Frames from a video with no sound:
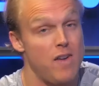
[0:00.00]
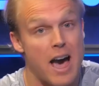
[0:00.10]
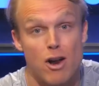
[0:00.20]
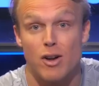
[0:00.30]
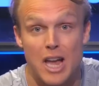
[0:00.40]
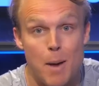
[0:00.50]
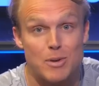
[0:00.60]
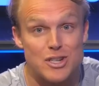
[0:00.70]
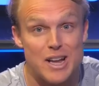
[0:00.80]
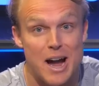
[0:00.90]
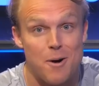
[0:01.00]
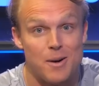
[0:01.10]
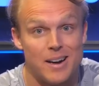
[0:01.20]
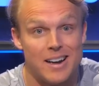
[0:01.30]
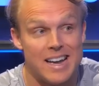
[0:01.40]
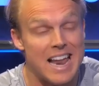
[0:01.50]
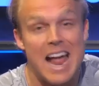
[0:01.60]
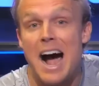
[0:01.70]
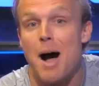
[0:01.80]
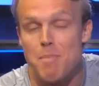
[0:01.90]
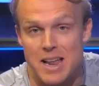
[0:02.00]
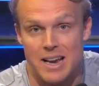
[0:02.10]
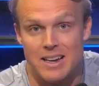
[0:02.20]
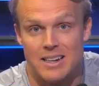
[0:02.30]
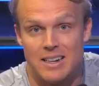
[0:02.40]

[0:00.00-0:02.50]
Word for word: had on campus now in a hot minute.